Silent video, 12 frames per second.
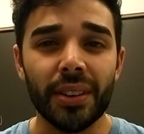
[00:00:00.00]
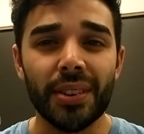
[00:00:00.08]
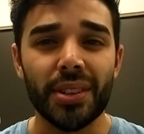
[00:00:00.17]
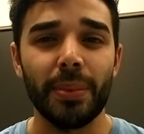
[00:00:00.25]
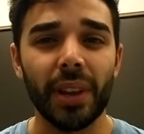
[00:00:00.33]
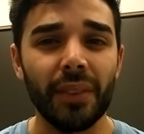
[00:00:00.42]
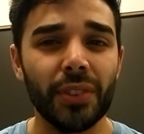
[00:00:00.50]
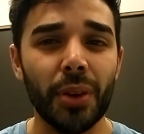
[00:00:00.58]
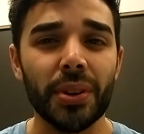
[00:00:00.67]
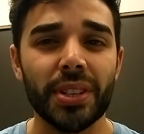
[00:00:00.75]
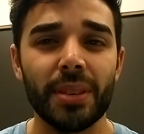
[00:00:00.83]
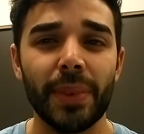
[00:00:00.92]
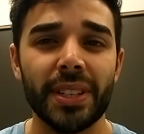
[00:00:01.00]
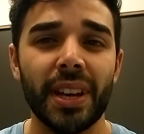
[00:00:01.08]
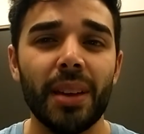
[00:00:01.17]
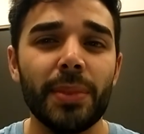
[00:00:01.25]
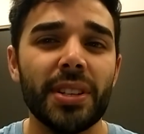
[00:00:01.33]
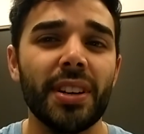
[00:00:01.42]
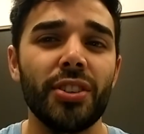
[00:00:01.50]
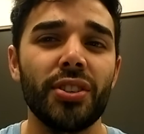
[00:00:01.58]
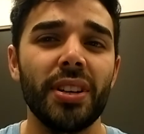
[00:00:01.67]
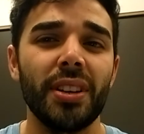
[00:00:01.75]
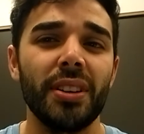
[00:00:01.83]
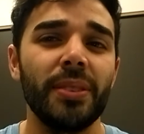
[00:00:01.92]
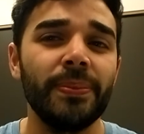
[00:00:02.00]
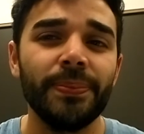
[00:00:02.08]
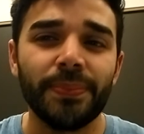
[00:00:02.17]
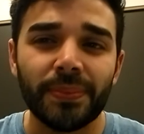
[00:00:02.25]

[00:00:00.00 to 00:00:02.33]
Something I've noticed in my time as an engineer